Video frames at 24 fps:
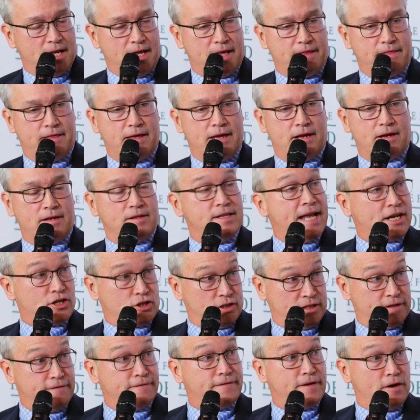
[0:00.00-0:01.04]
They're
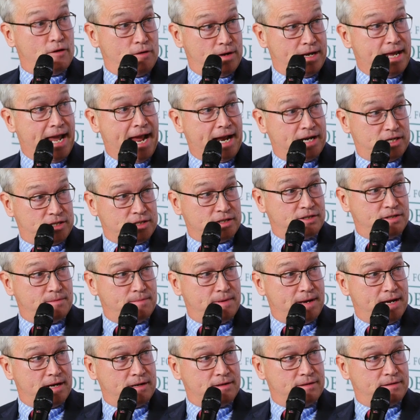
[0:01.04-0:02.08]
naturally very anxious
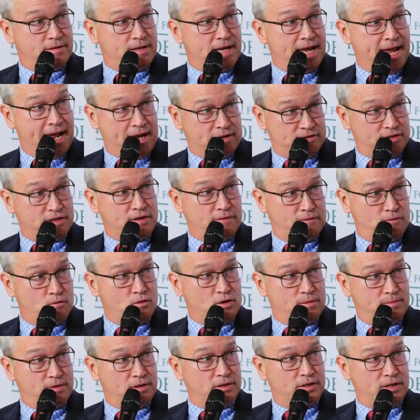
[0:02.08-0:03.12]
about the housing
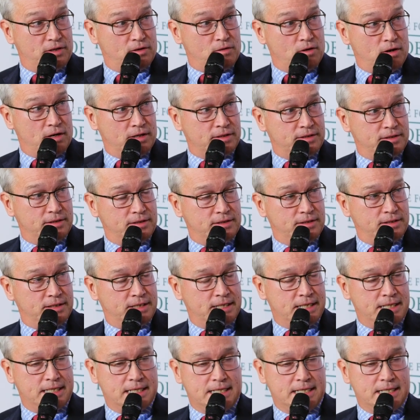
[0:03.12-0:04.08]
affordability crisis.